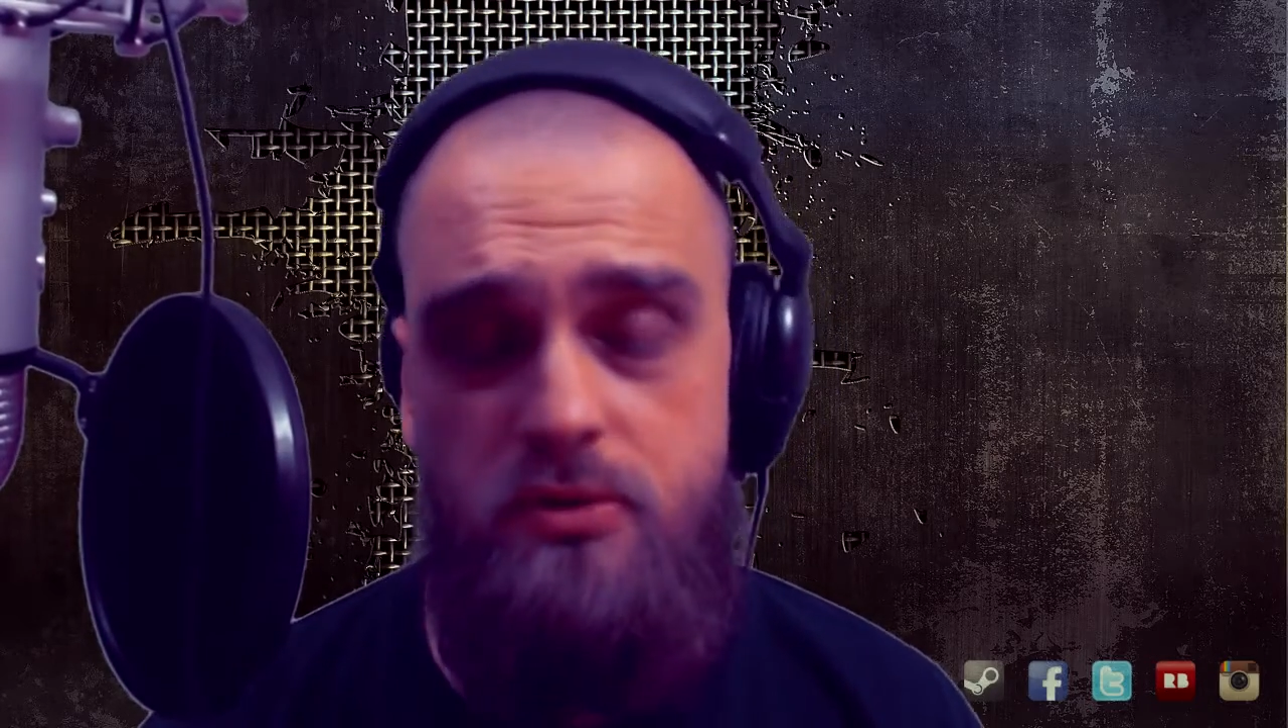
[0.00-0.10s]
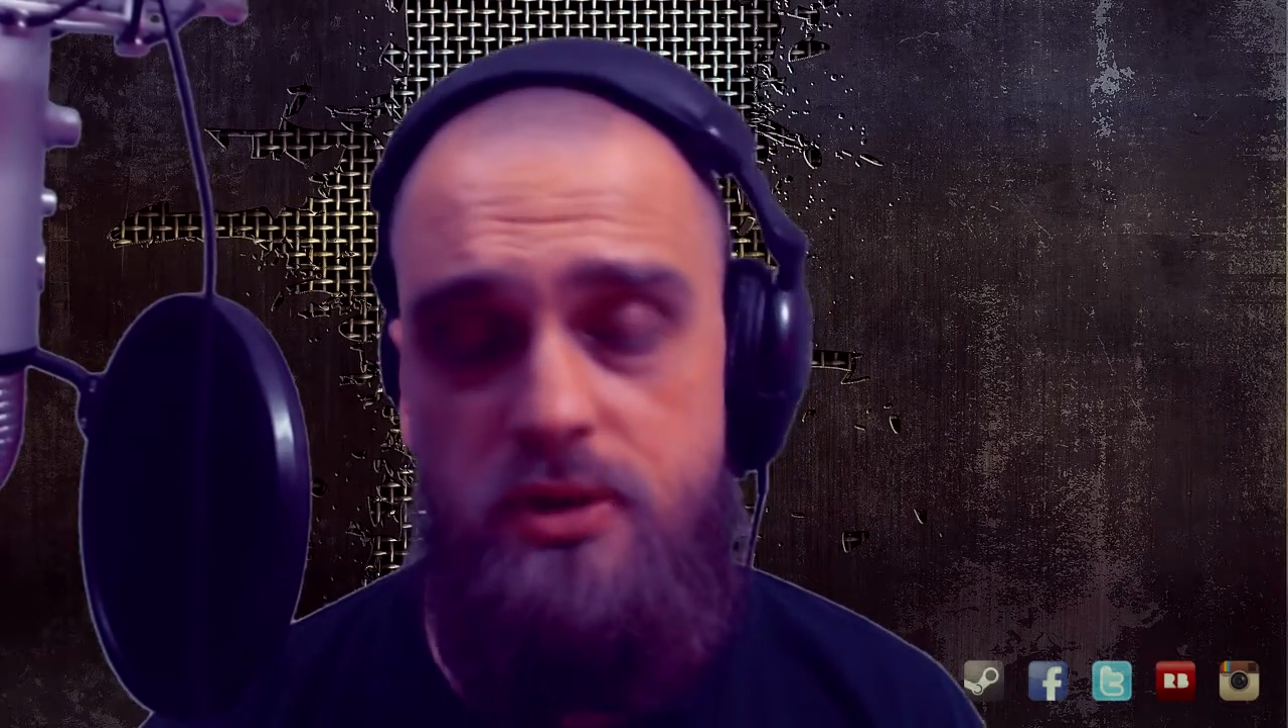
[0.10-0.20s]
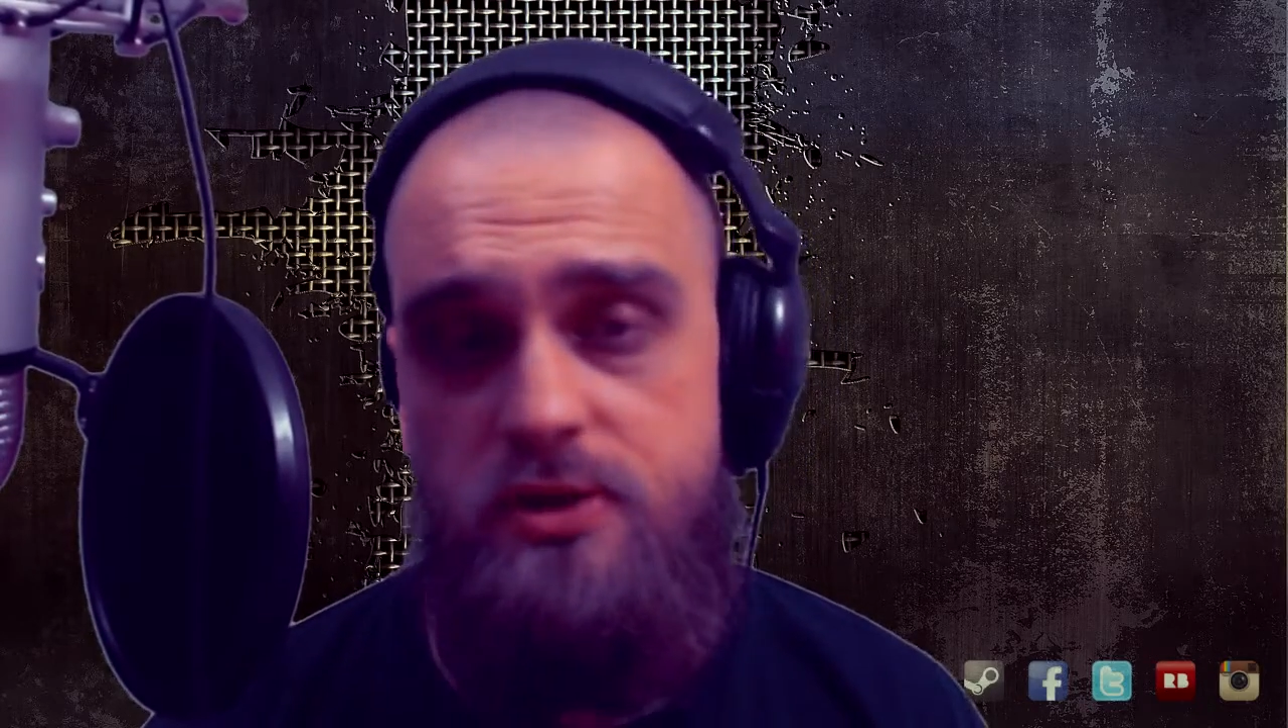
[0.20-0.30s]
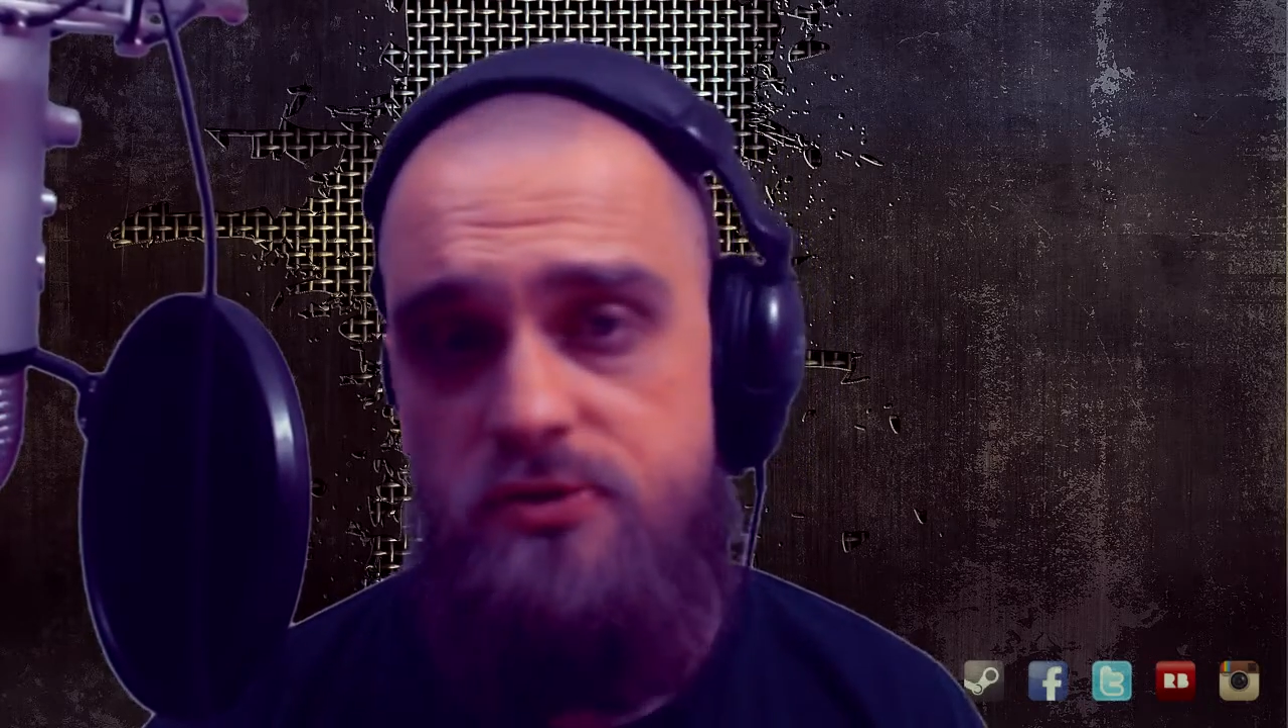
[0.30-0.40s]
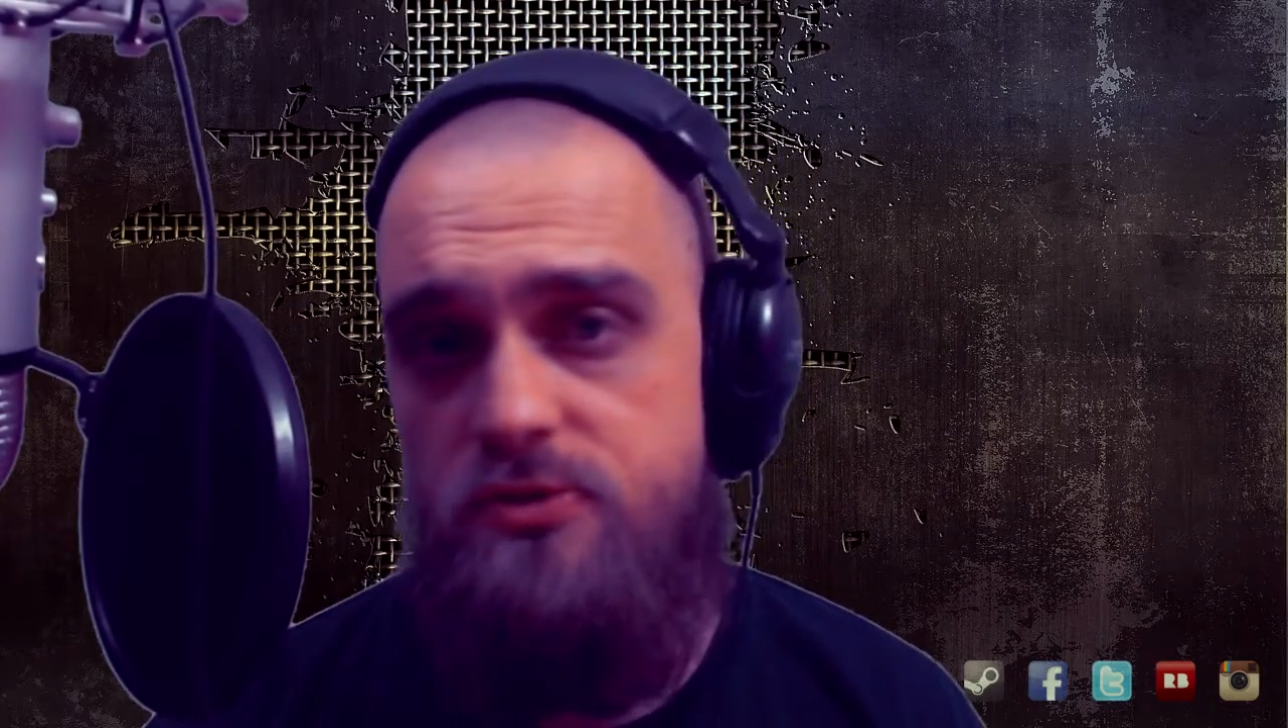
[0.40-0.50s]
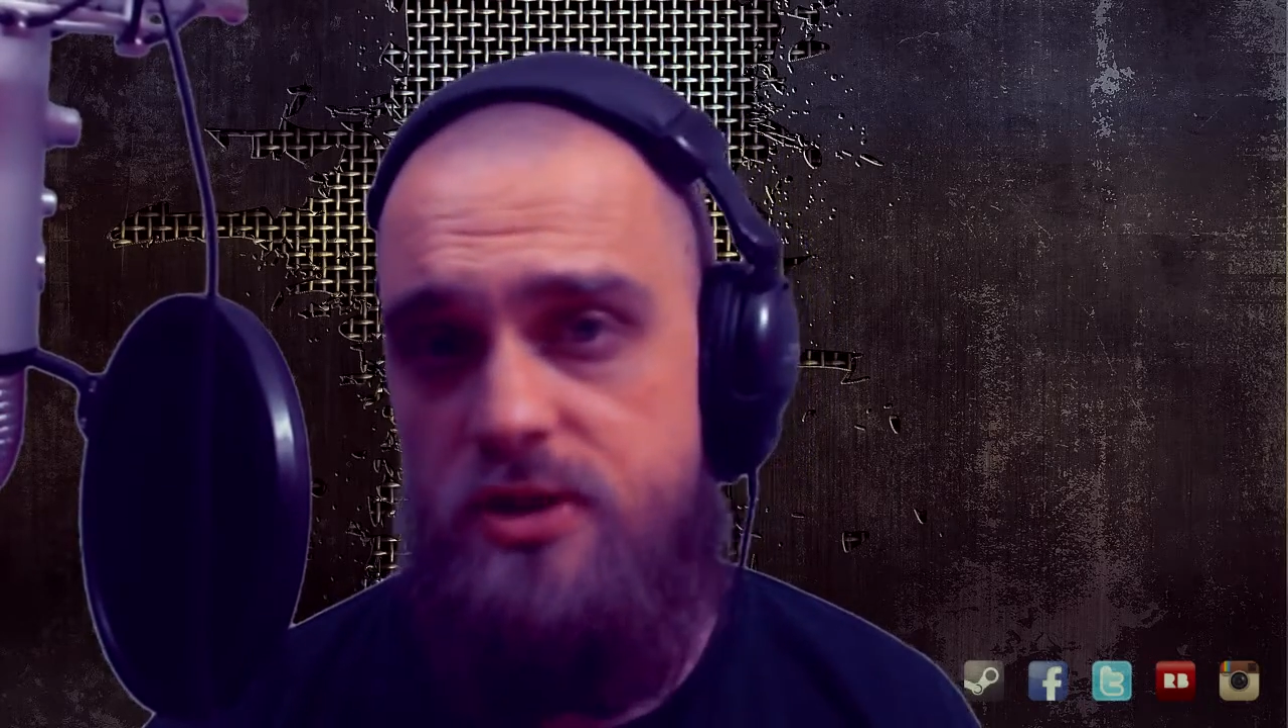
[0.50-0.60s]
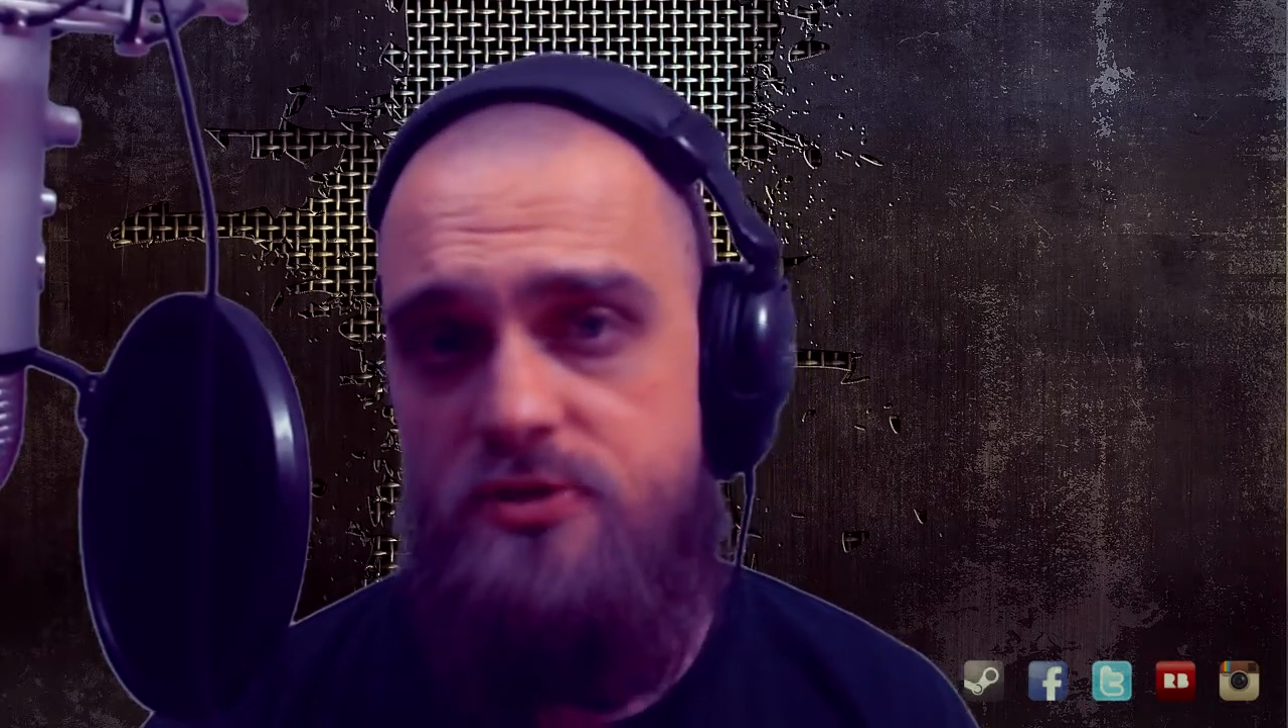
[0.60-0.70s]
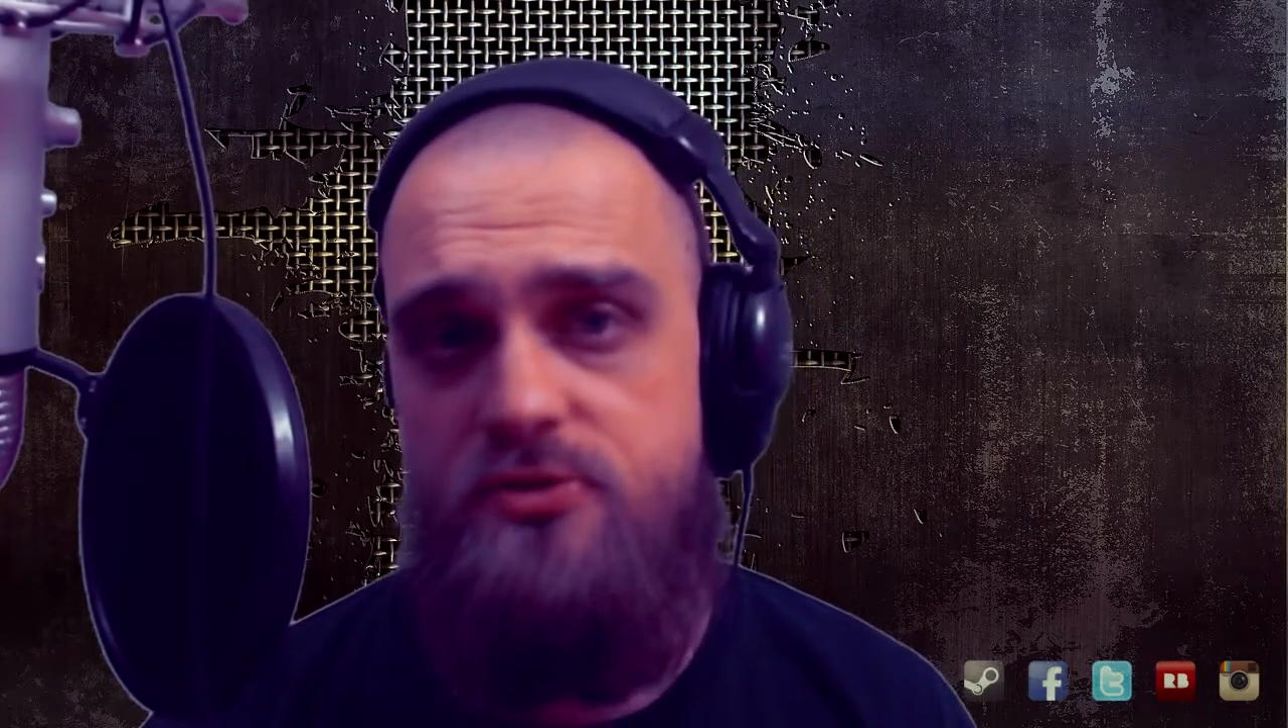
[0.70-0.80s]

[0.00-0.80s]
let's